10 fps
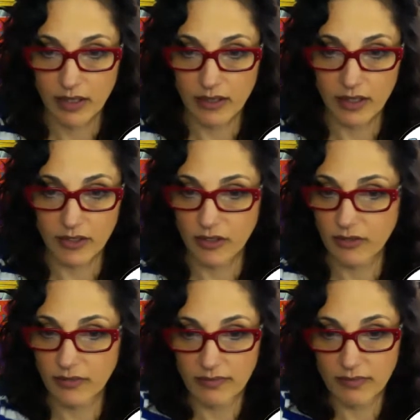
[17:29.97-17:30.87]
there's
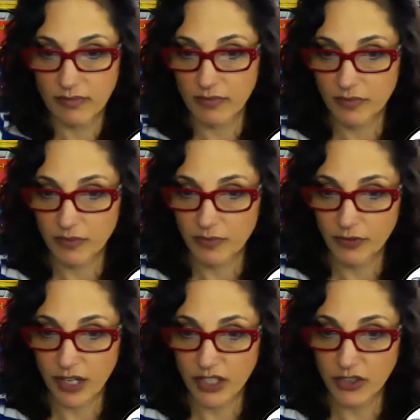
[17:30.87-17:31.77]

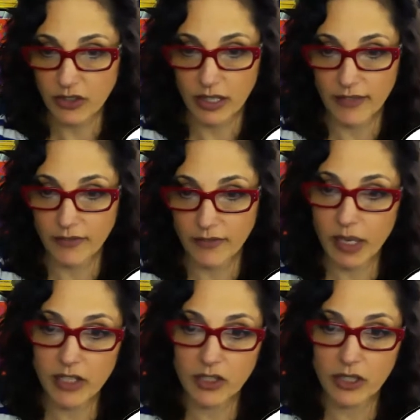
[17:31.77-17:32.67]
fresh
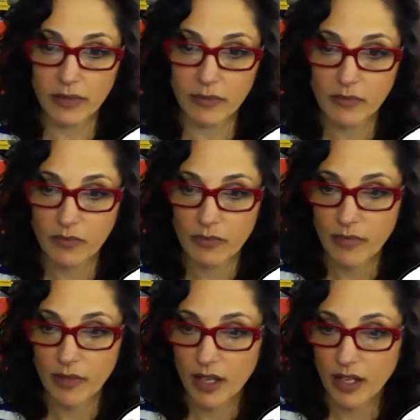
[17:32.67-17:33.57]
information,
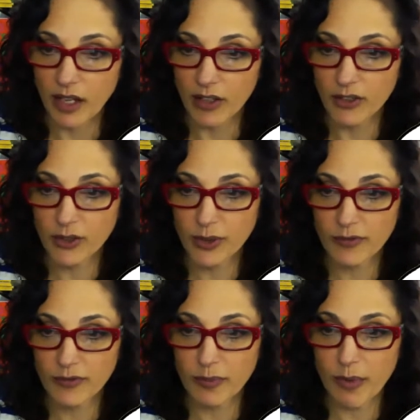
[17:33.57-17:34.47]
a
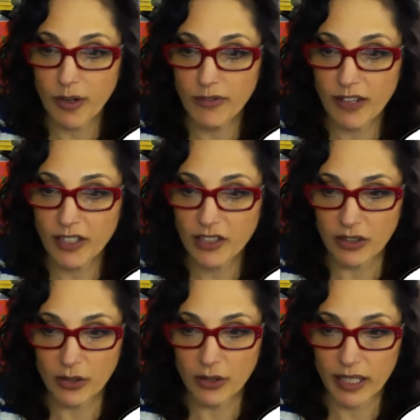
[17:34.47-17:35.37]
swift
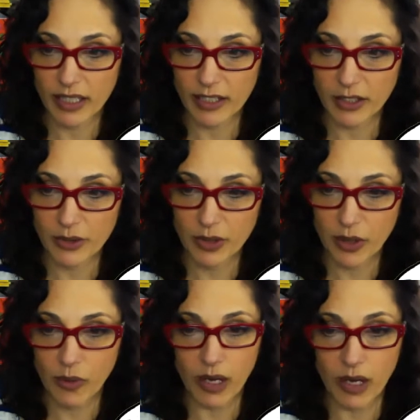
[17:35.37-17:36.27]
motivational quick, and the
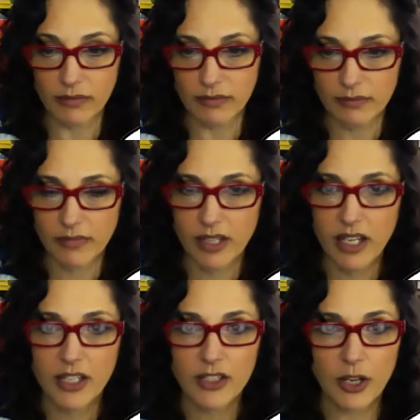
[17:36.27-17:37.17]
you-know-what.
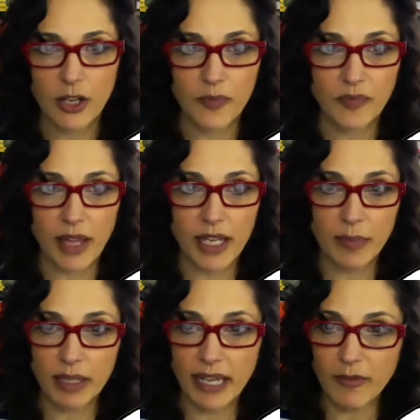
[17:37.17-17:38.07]
So
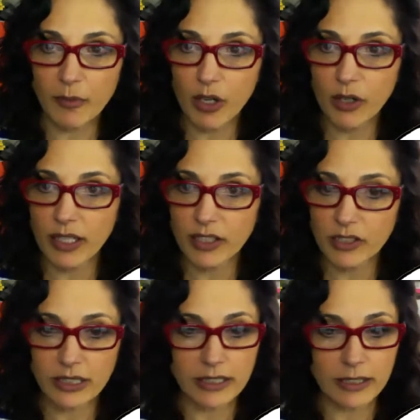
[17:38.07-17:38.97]
anybody have more
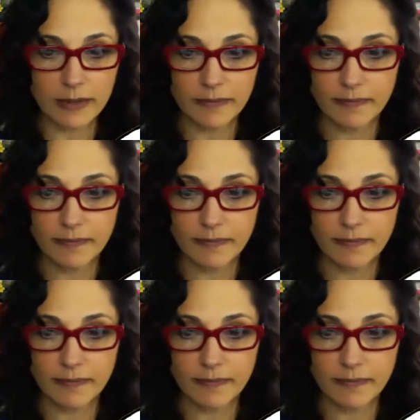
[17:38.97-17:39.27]
questions?